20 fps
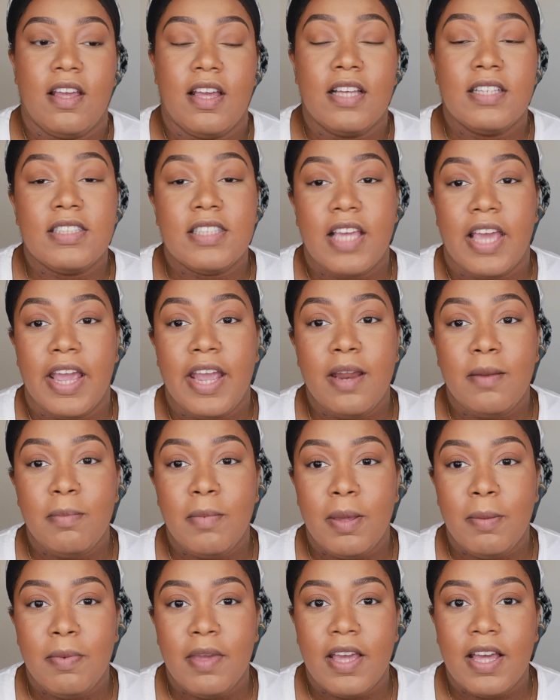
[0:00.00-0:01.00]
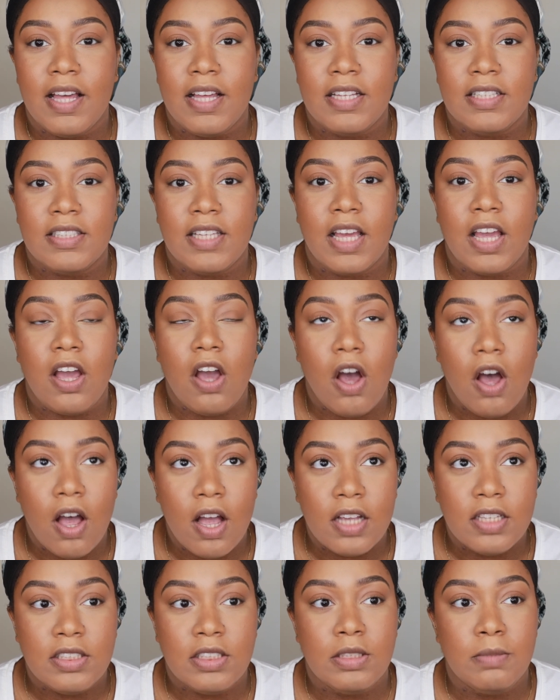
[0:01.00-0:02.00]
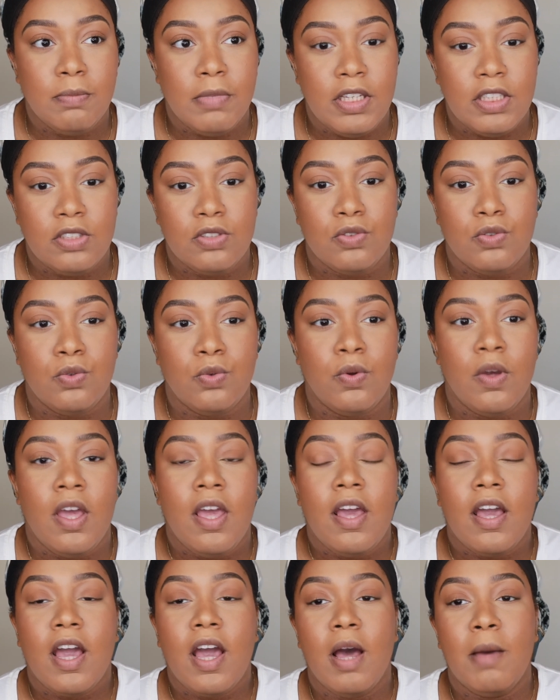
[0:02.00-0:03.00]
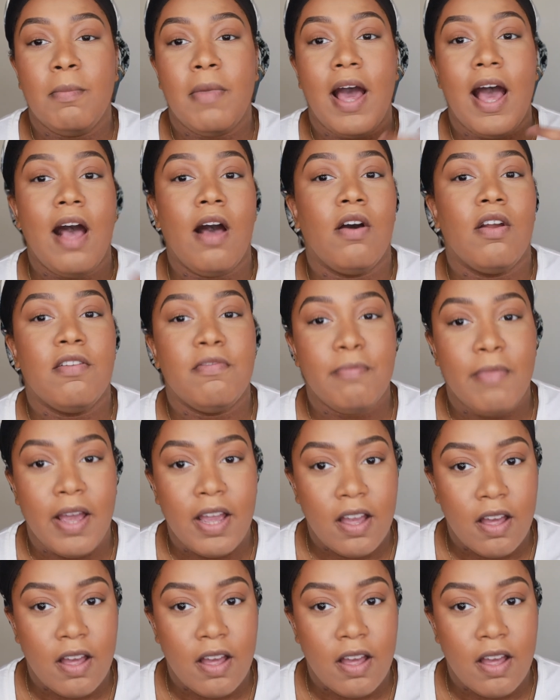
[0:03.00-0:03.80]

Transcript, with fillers: It scared me because it caused me to come out of my